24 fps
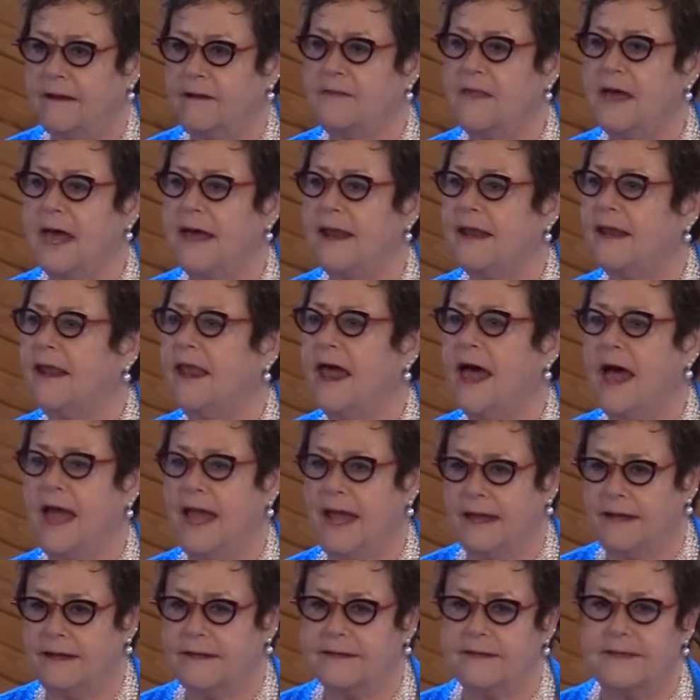that
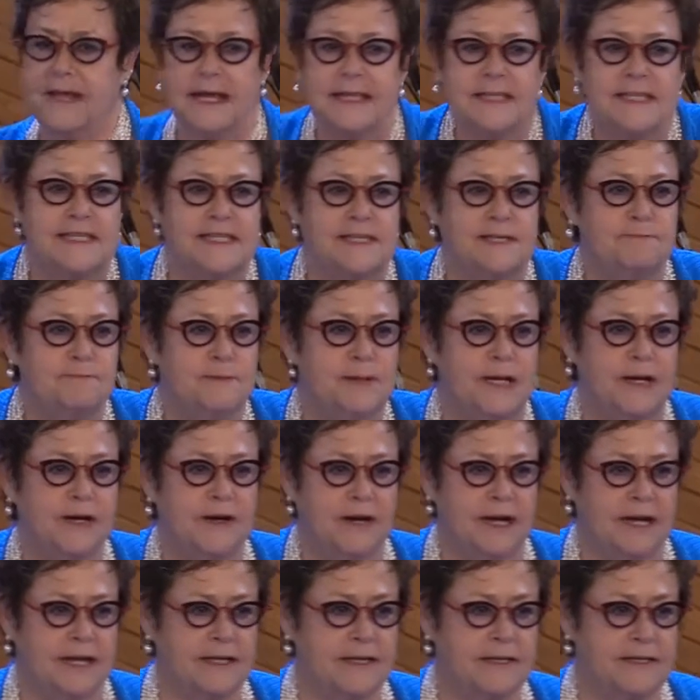light, that
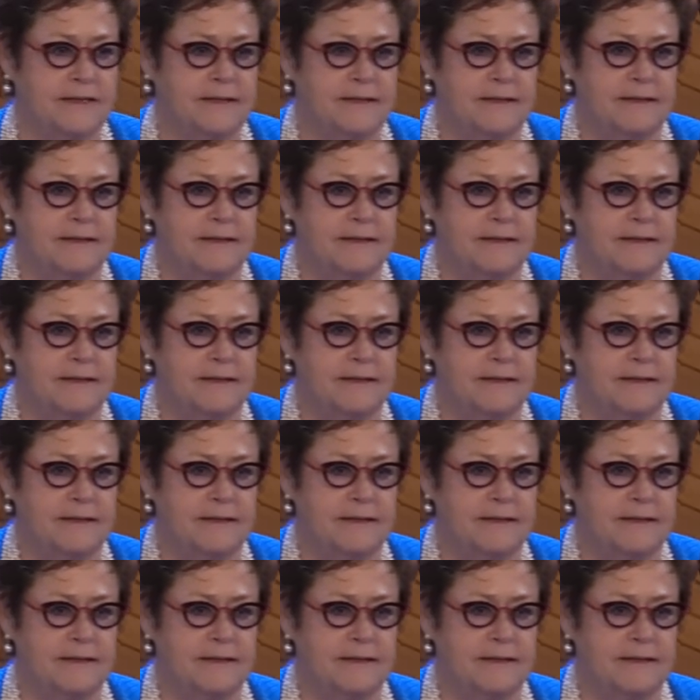spirit.